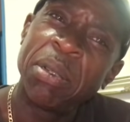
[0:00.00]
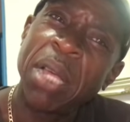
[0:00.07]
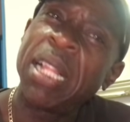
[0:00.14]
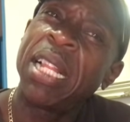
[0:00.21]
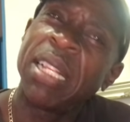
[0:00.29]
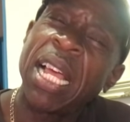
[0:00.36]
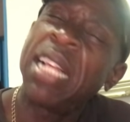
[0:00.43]

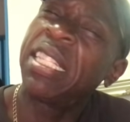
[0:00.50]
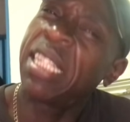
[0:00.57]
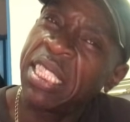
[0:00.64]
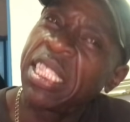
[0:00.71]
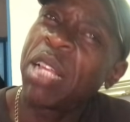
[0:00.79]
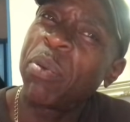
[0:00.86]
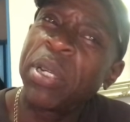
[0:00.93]
and then at the
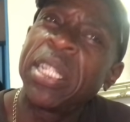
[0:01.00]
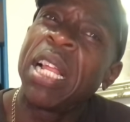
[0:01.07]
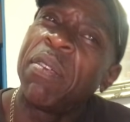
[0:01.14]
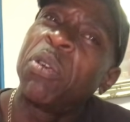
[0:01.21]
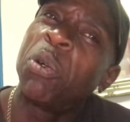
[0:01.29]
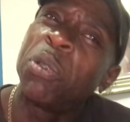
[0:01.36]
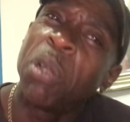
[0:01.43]
end of the day, we can
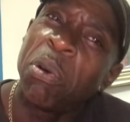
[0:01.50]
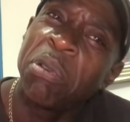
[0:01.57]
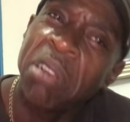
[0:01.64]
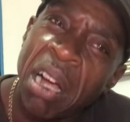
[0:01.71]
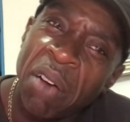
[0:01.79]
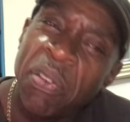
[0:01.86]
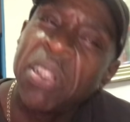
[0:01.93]
have a good old
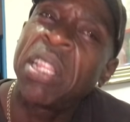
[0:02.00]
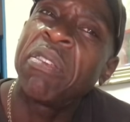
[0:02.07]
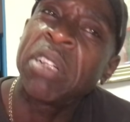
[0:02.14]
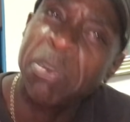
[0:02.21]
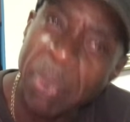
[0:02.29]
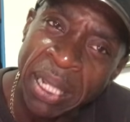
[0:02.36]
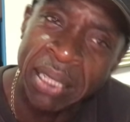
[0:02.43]
laugh at their
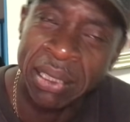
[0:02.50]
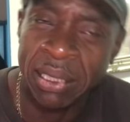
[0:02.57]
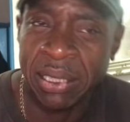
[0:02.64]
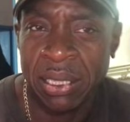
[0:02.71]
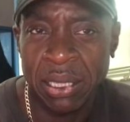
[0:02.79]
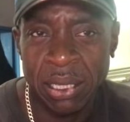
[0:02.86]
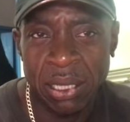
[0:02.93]
expense.